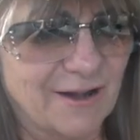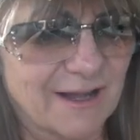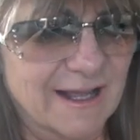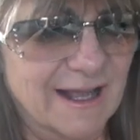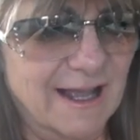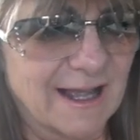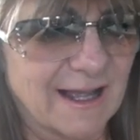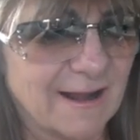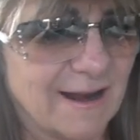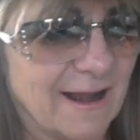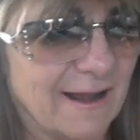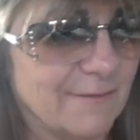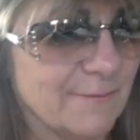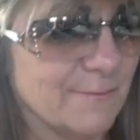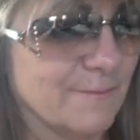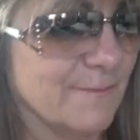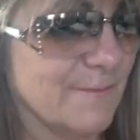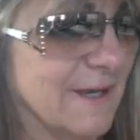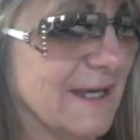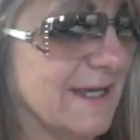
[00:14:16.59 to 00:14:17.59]

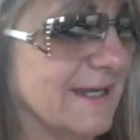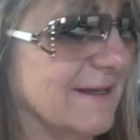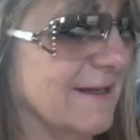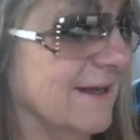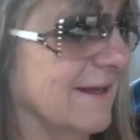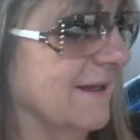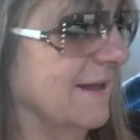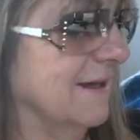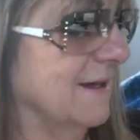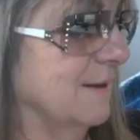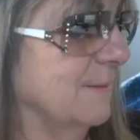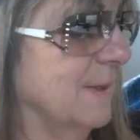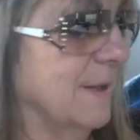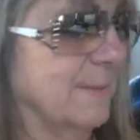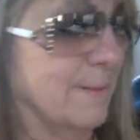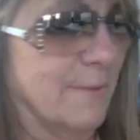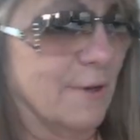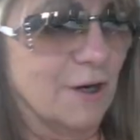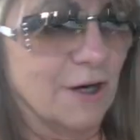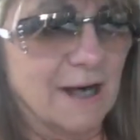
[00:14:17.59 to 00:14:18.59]
I've been a little
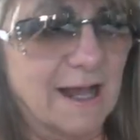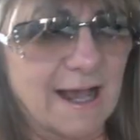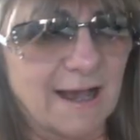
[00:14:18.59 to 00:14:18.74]
bit burnt